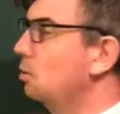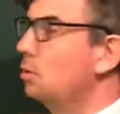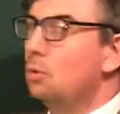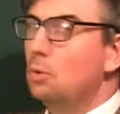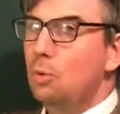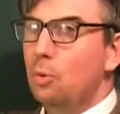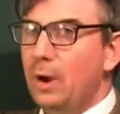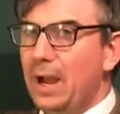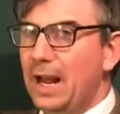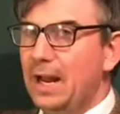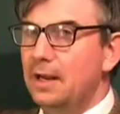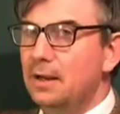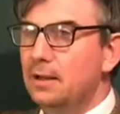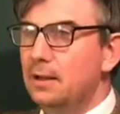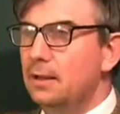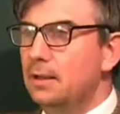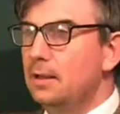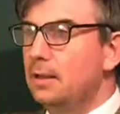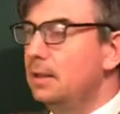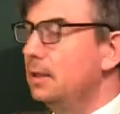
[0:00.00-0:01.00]
when
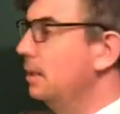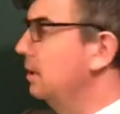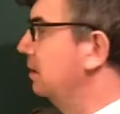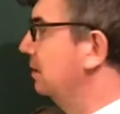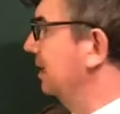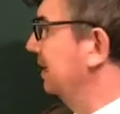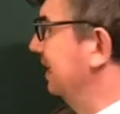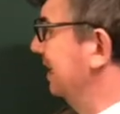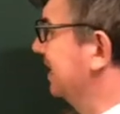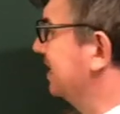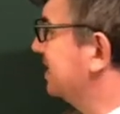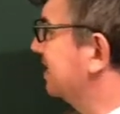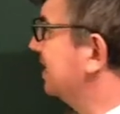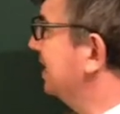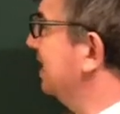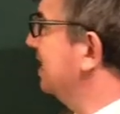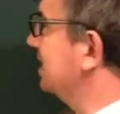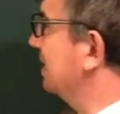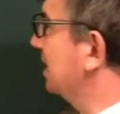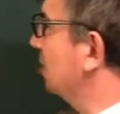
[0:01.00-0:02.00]
the list
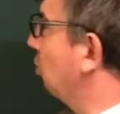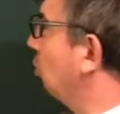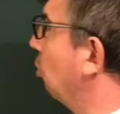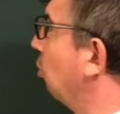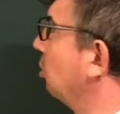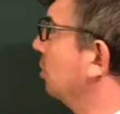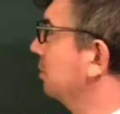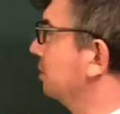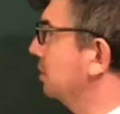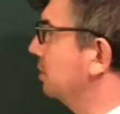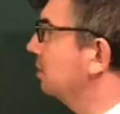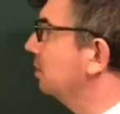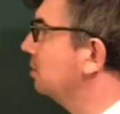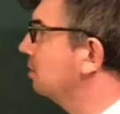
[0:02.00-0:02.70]
is in order.